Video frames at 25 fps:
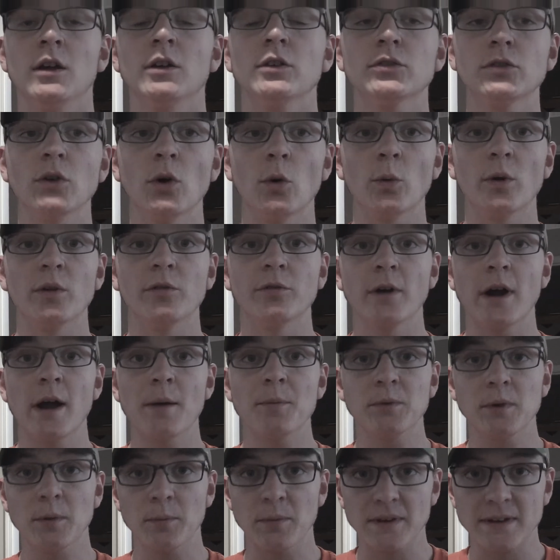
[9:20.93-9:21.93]
So we've
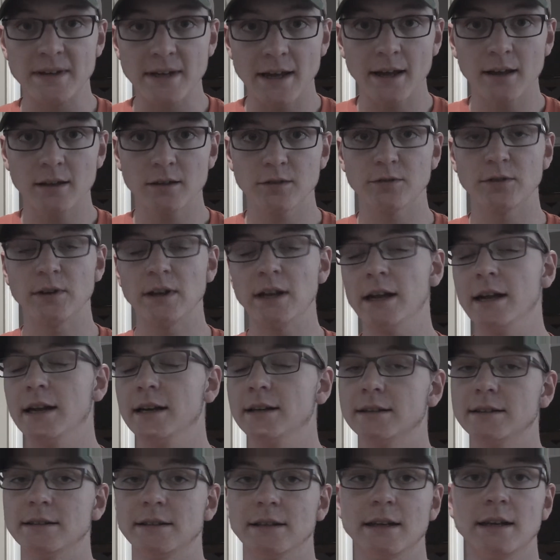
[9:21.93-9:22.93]
wrapped up the test
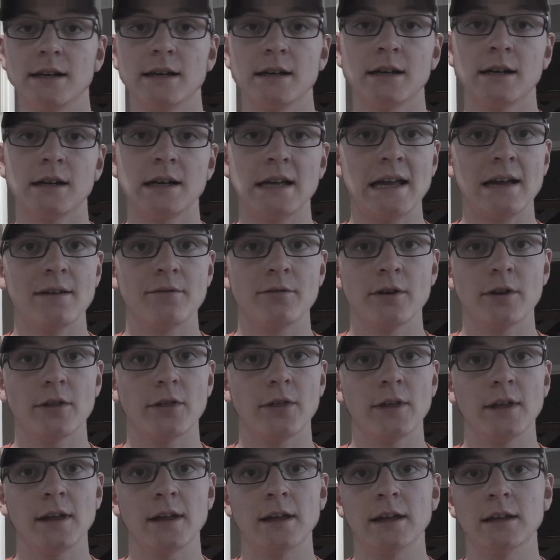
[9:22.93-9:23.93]
flight,
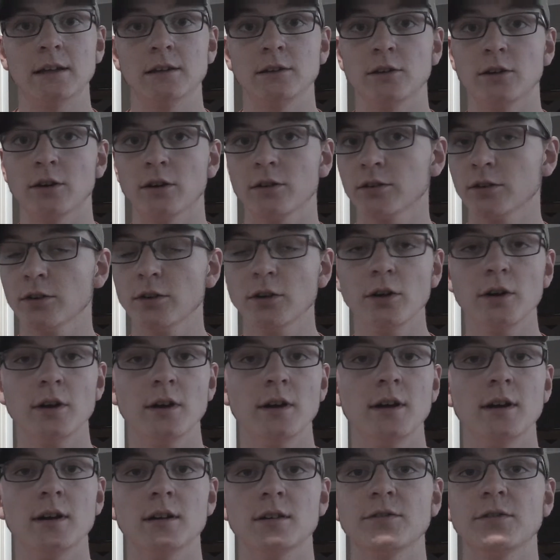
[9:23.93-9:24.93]
everything looks
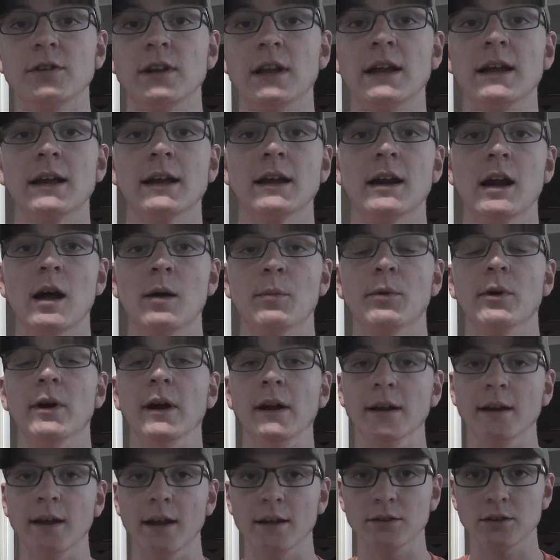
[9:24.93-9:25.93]
good, it's flying and
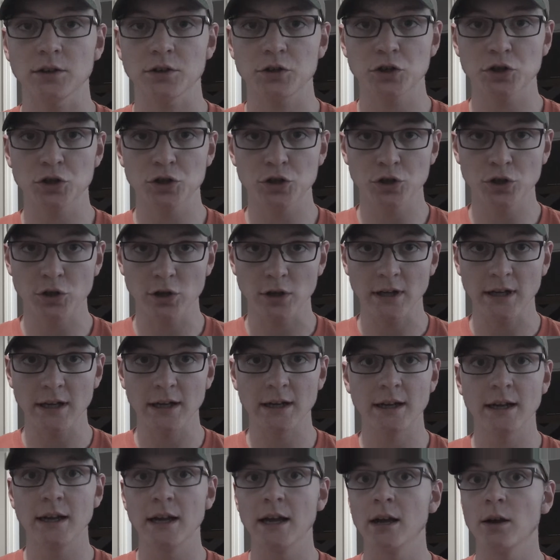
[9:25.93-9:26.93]
operating as it
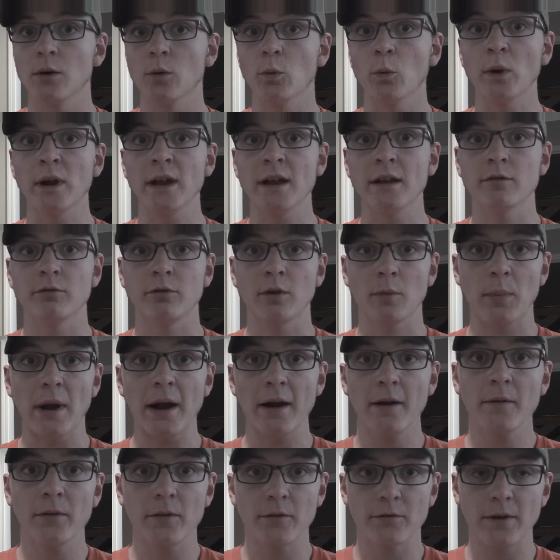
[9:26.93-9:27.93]
should. We've
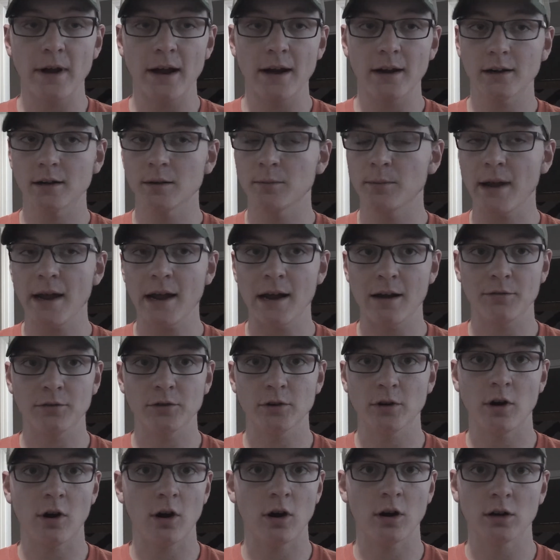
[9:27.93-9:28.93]
repaired the Phantom
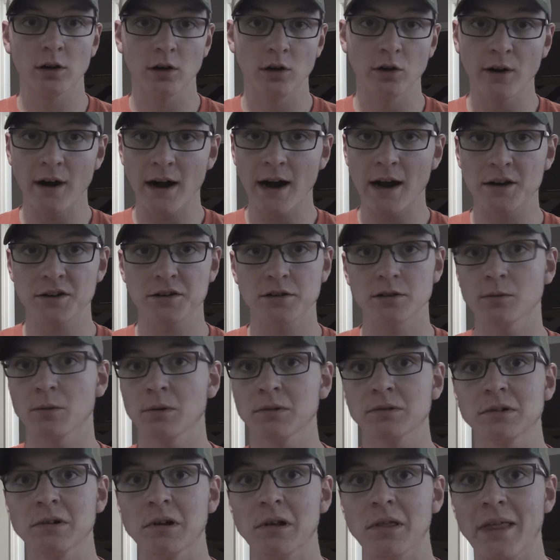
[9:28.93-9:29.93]
after a hard crash,
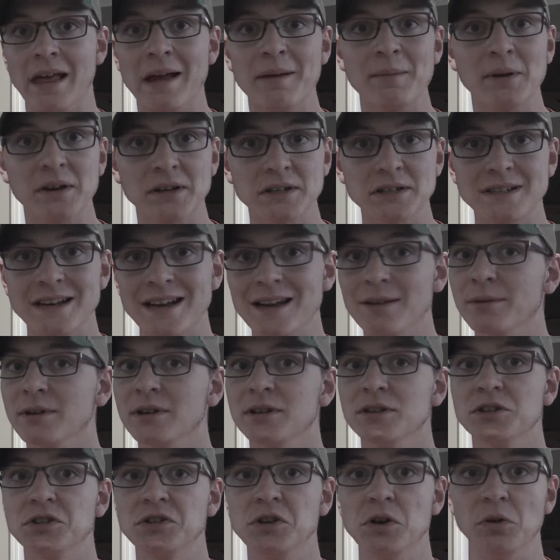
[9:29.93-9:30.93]
there wasn't all that much
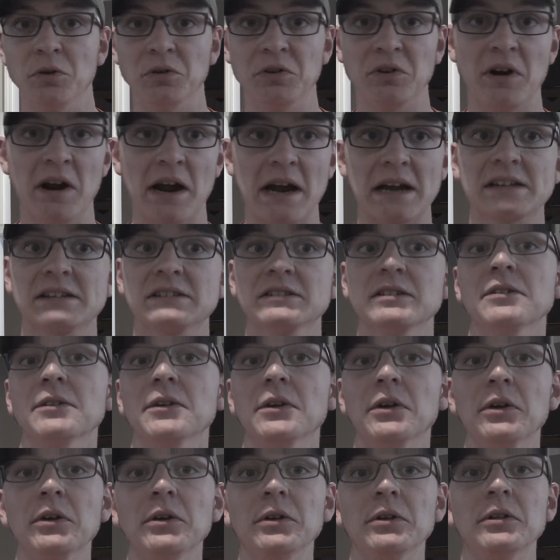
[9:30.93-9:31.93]
damage, no cracks to
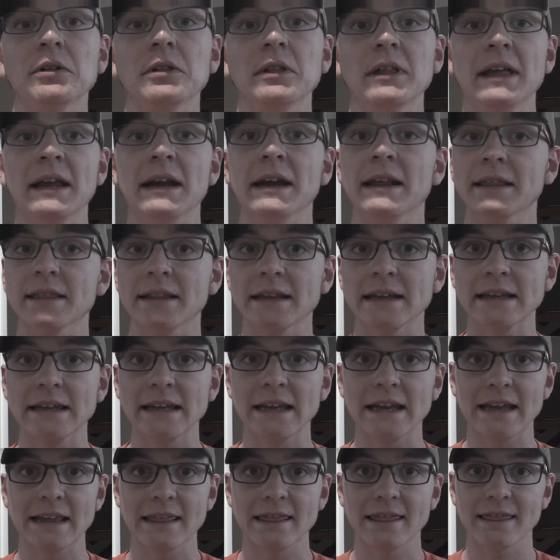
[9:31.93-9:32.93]
the hull, anything
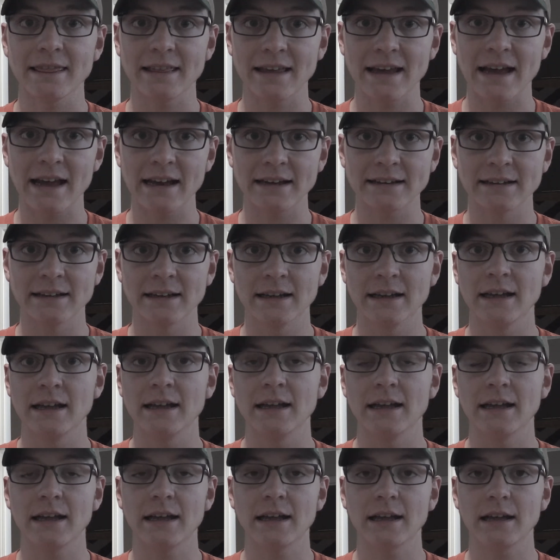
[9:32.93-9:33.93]
like that
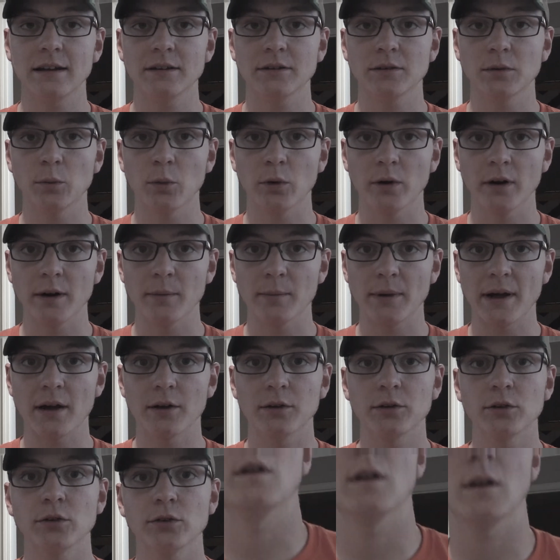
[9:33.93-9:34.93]
to worry
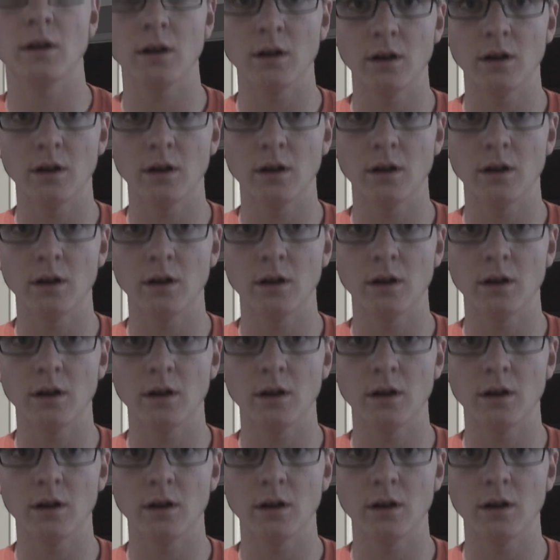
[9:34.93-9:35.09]
about.